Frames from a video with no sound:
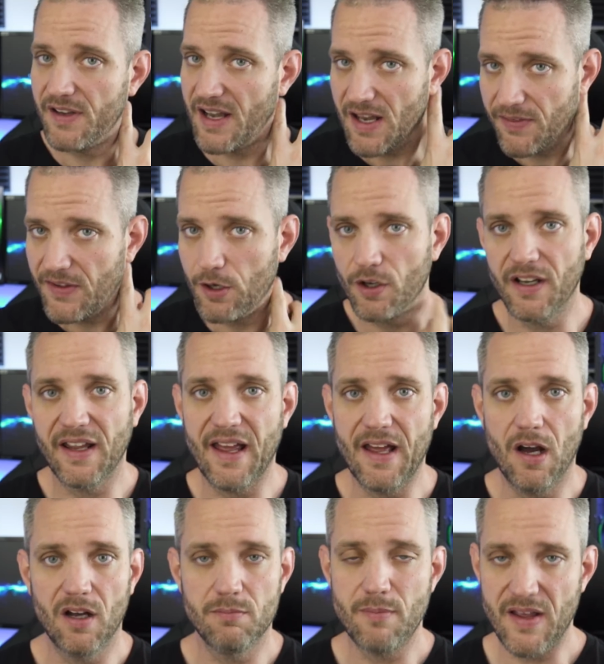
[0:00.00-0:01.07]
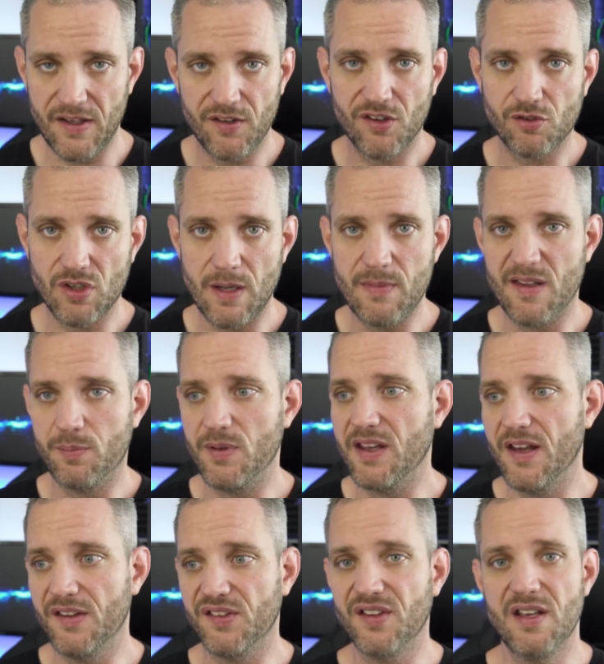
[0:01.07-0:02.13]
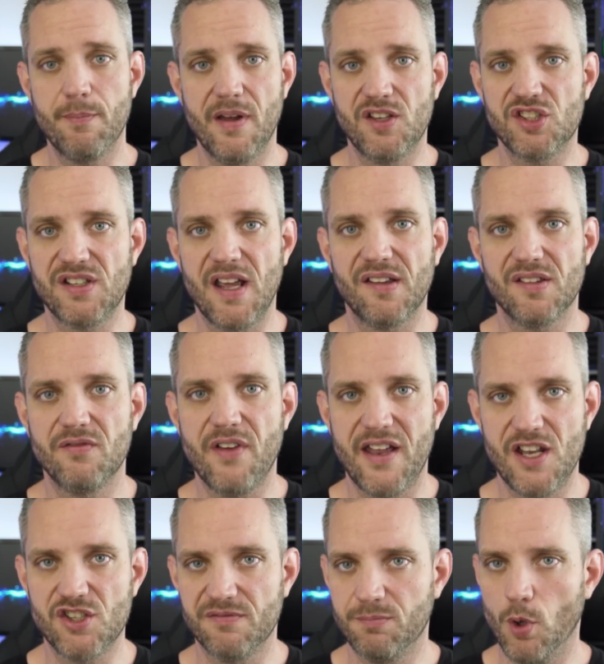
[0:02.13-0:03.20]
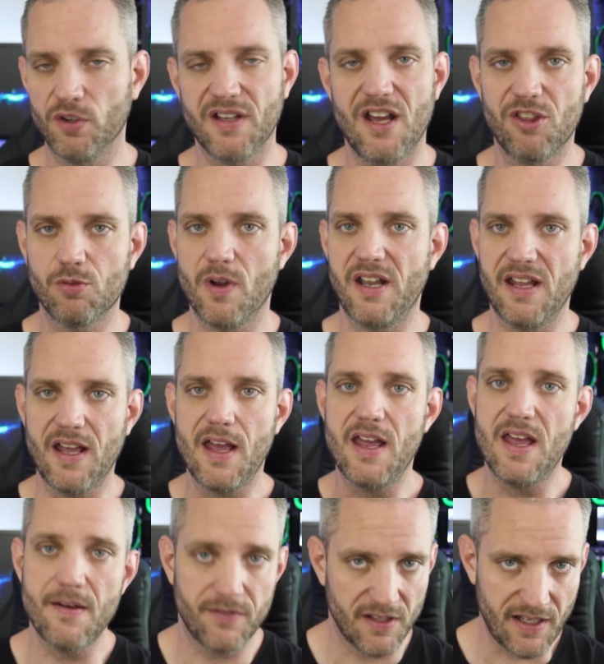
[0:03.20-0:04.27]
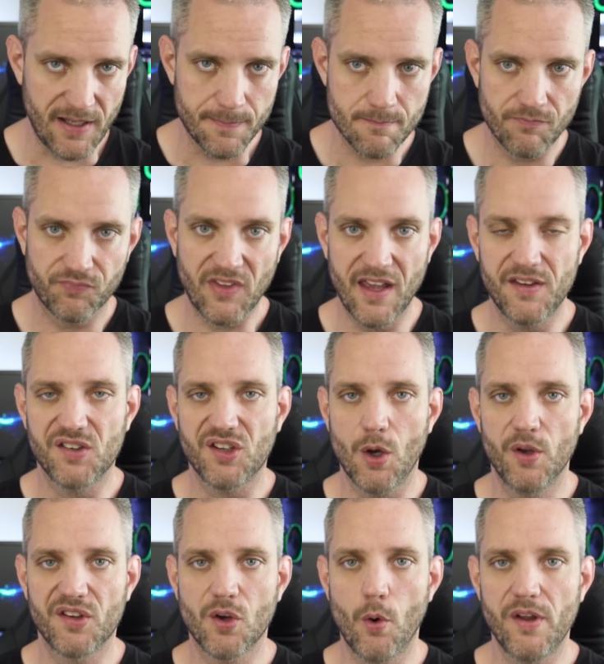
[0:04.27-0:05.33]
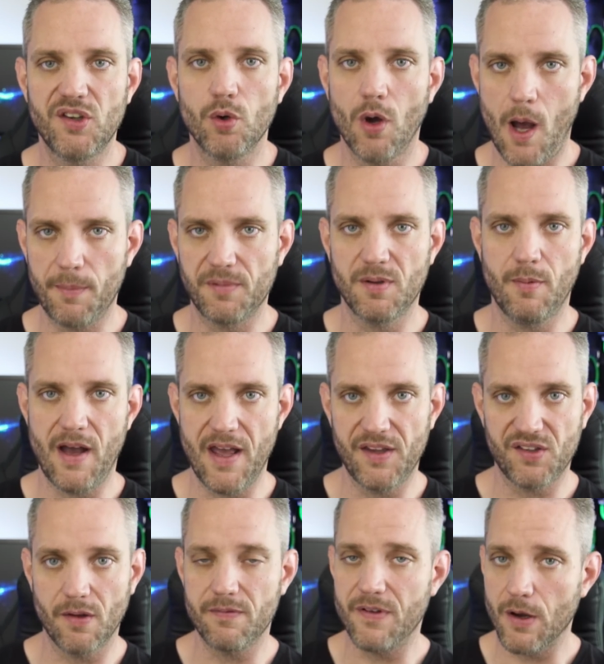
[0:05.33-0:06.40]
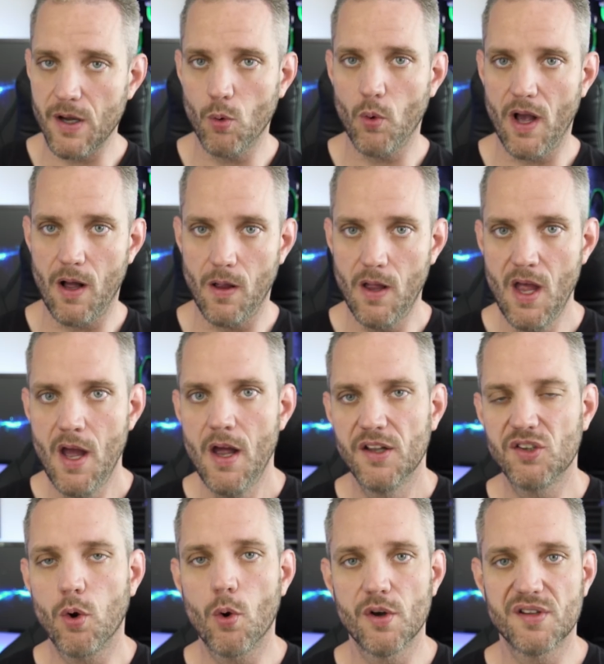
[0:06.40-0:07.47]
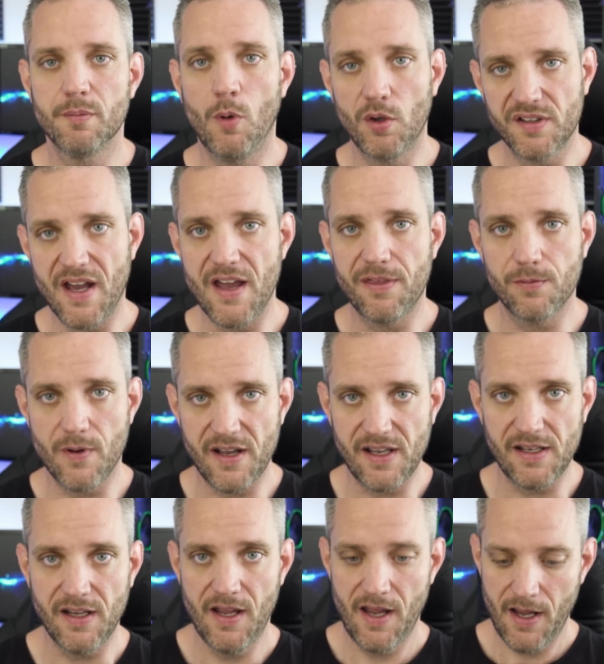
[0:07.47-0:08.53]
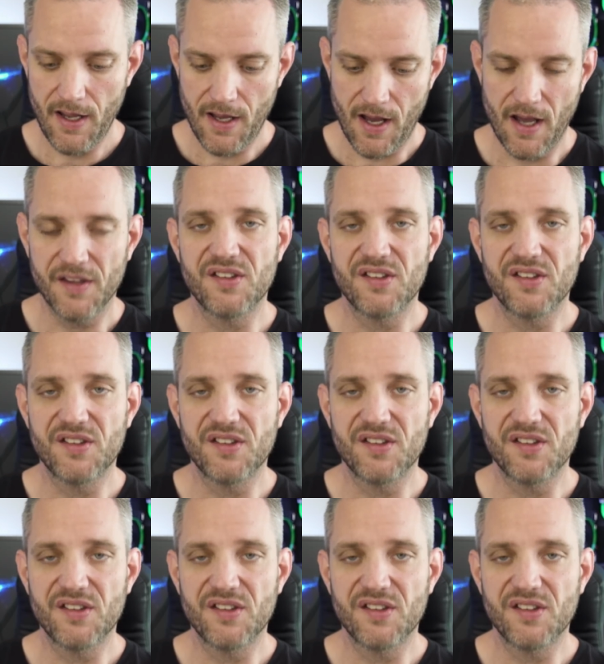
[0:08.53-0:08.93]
than anything you're gonna get on mainstream. That's because Cinebench takes advantage of multi-threading heavily, and so it's going to optimize very well towards multi-threaded uh,